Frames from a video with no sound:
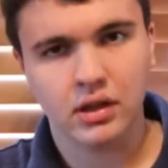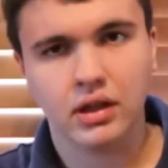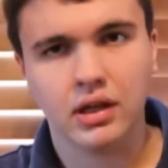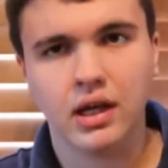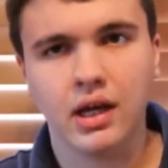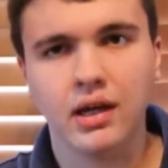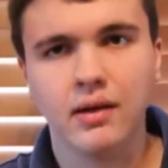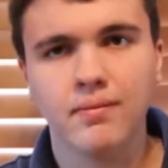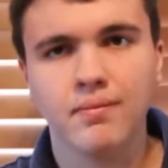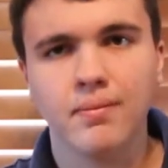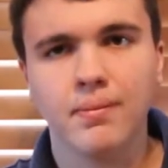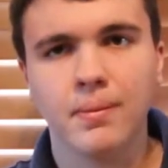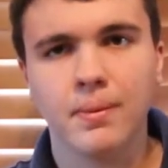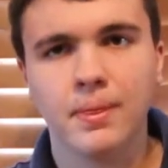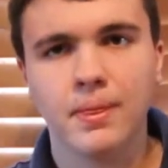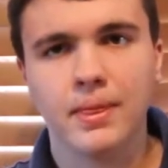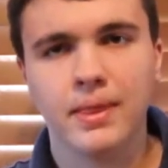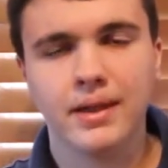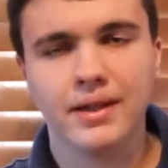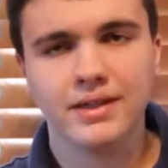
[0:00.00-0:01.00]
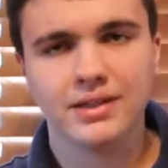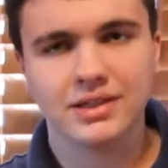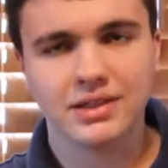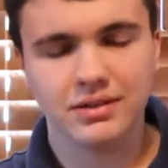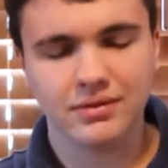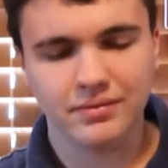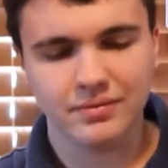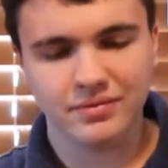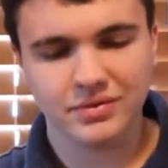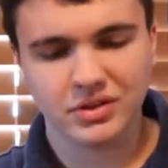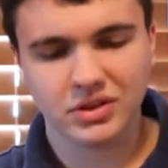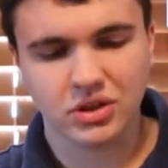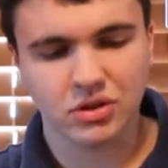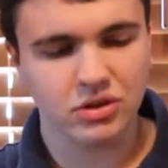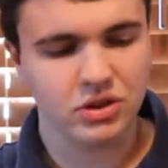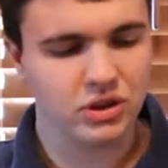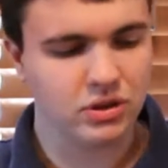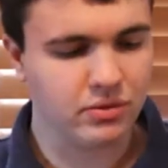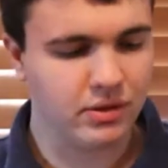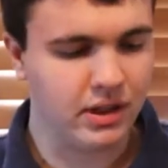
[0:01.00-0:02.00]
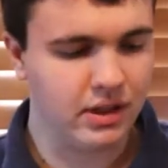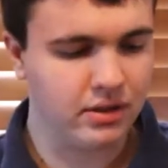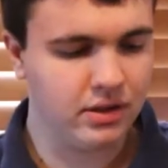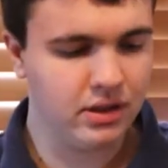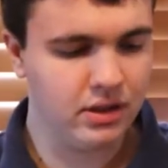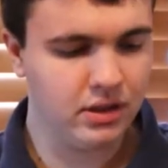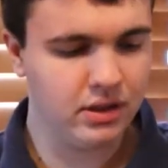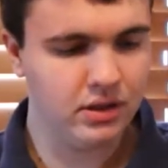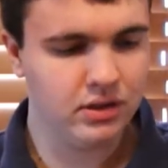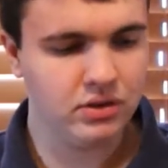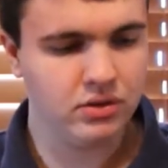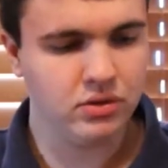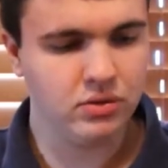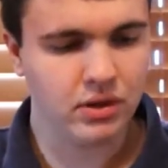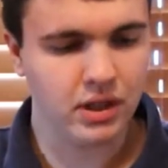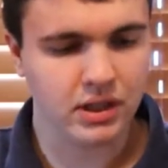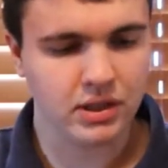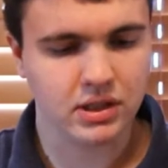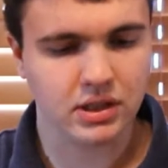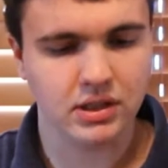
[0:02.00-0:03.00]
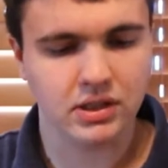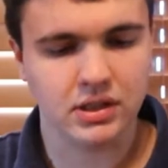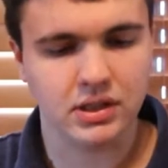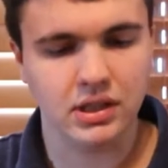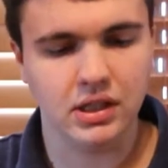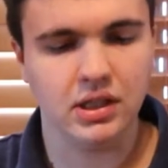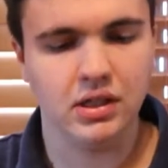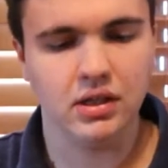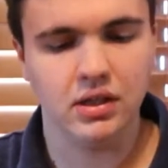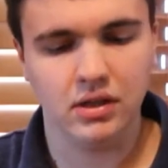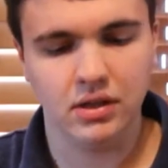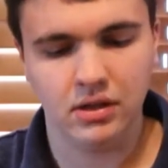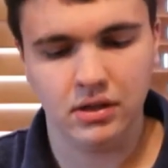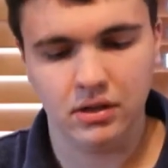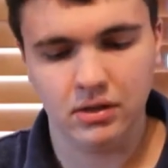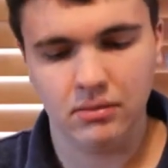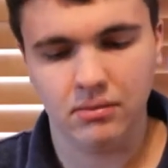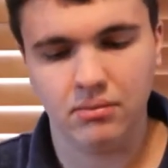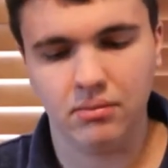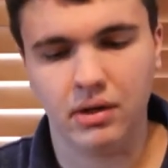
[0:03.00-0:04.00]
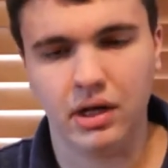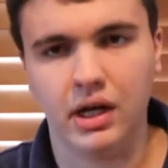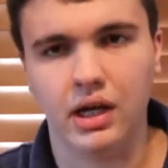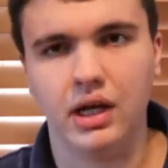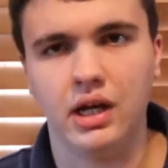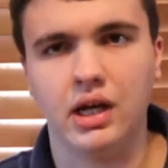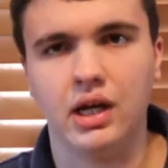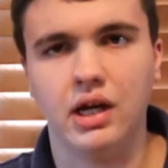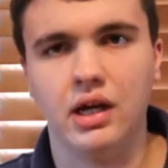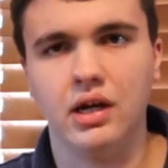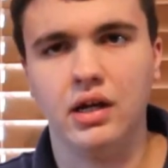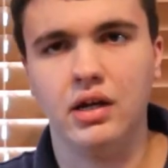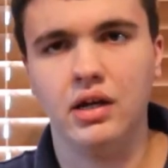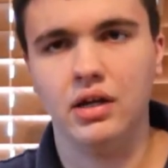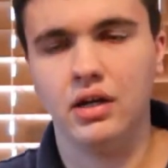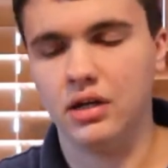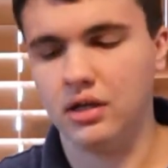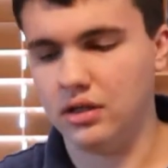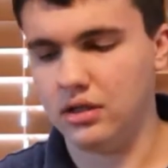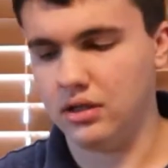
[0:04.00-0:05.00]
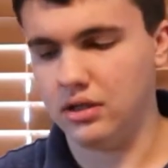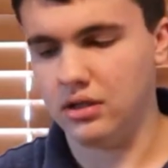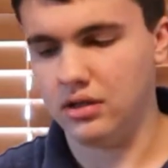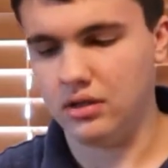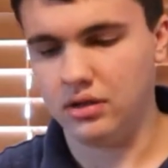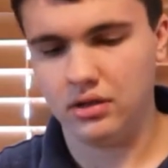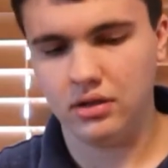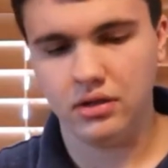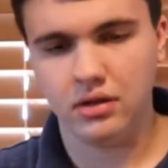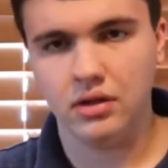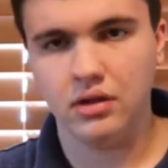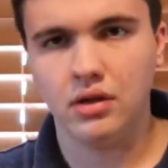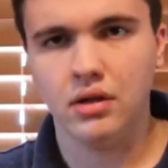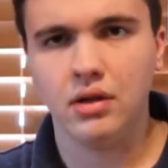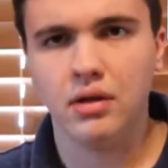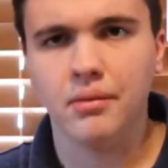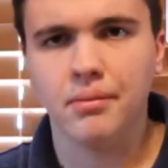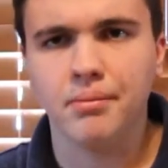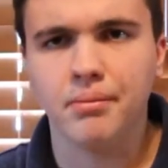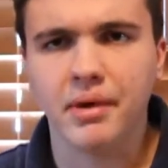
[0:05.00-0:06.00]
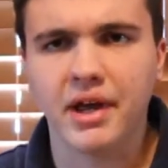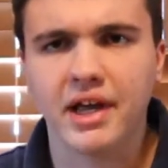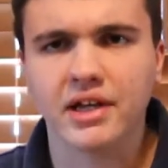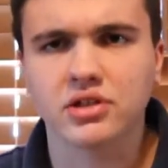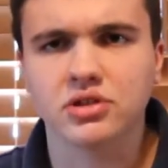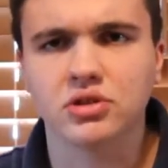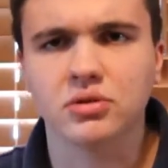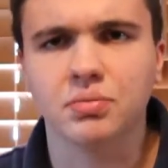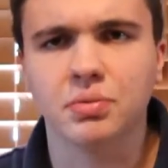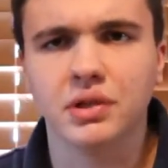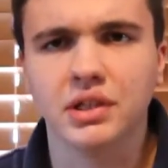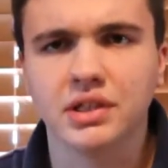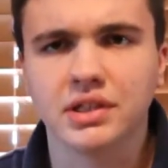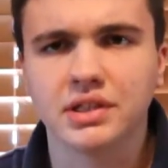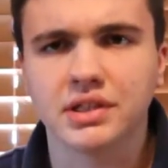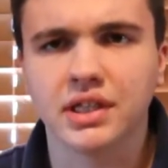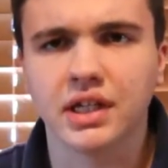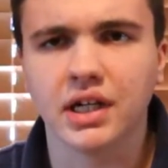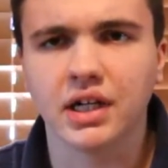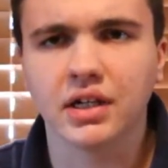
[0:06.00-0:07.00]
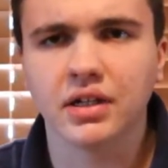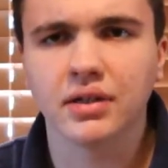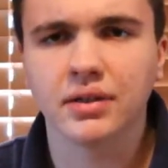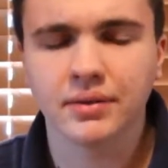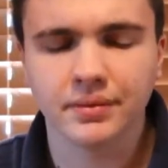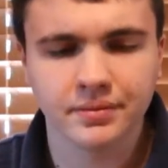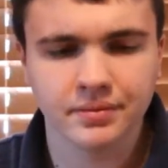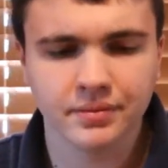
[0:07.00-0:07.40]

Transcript: Okay, so turn this around so you guys can see my masterpiece there.